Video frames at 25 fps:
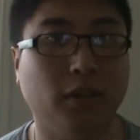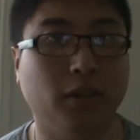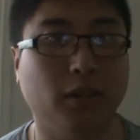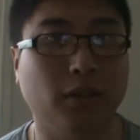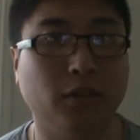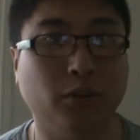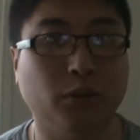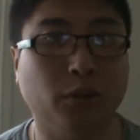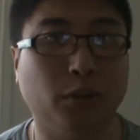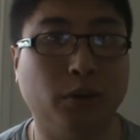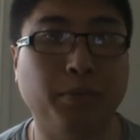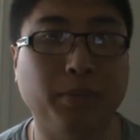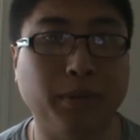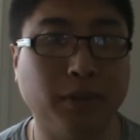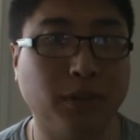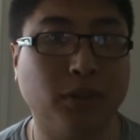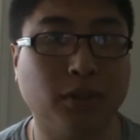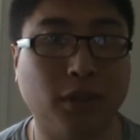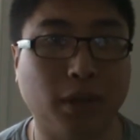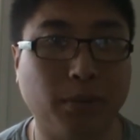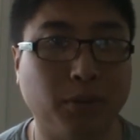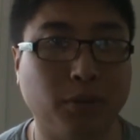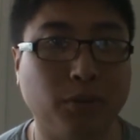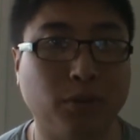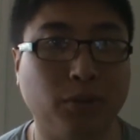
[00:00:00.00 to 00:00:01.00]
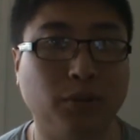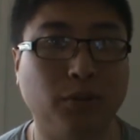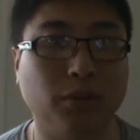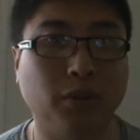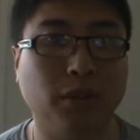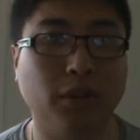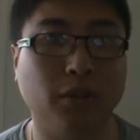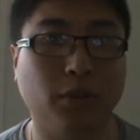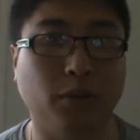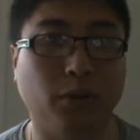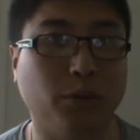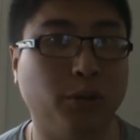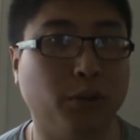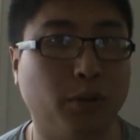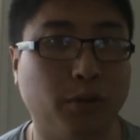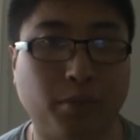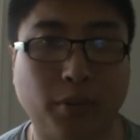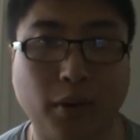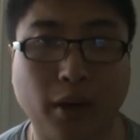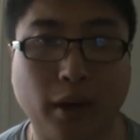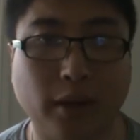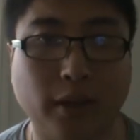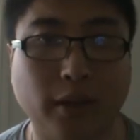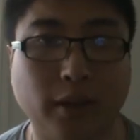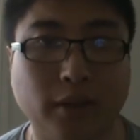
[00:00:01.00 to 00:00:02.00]
Your business opportunity or your
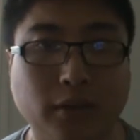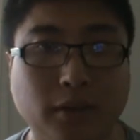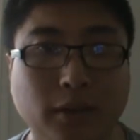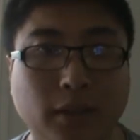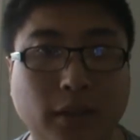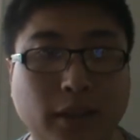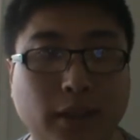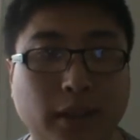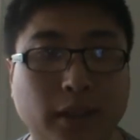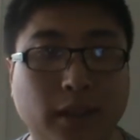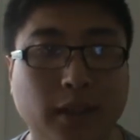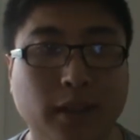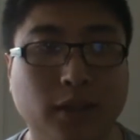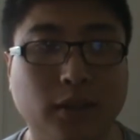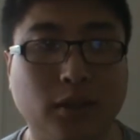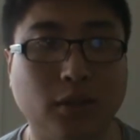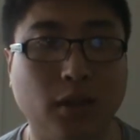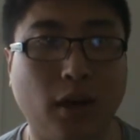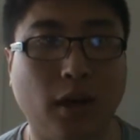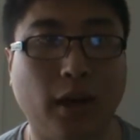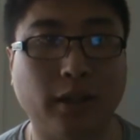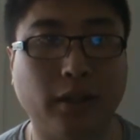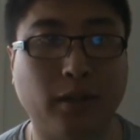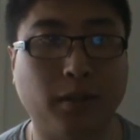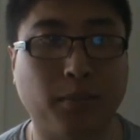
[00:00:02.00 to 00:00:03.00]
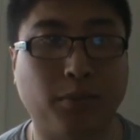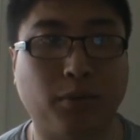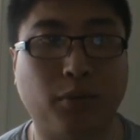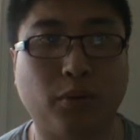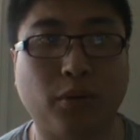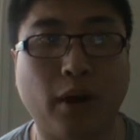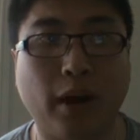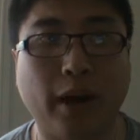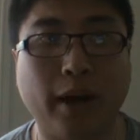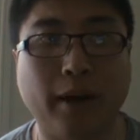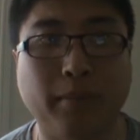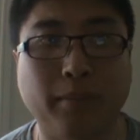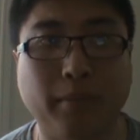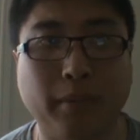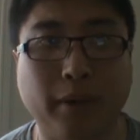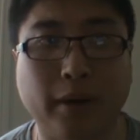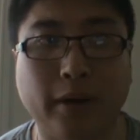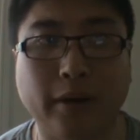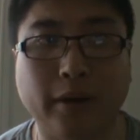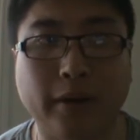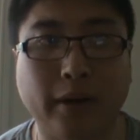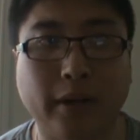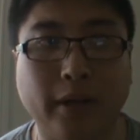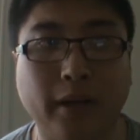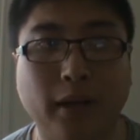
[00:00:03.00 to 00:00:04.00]
product is not the
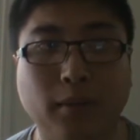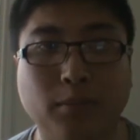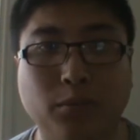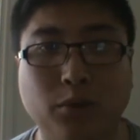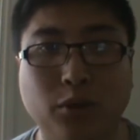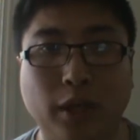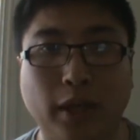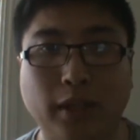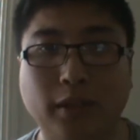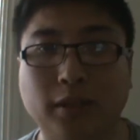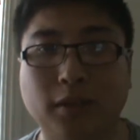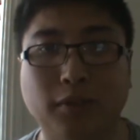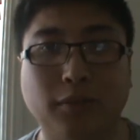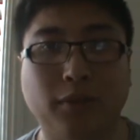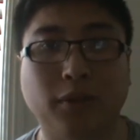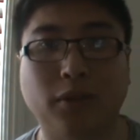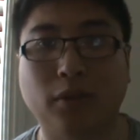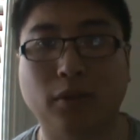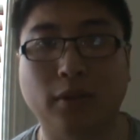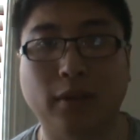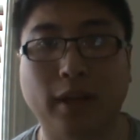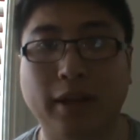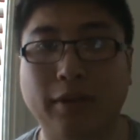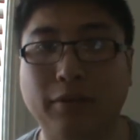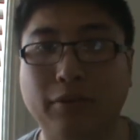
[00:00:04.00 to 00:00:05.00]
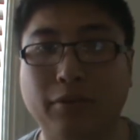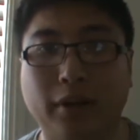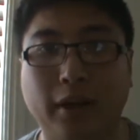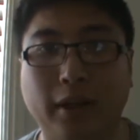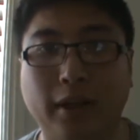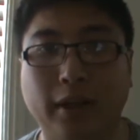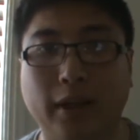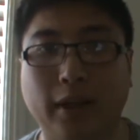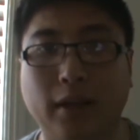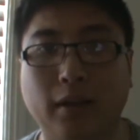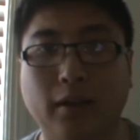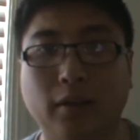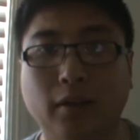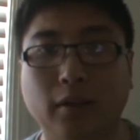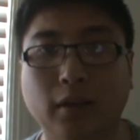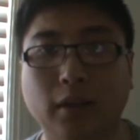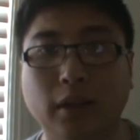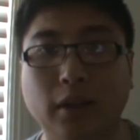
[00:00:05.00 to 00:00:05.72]
primary objective in their life right now.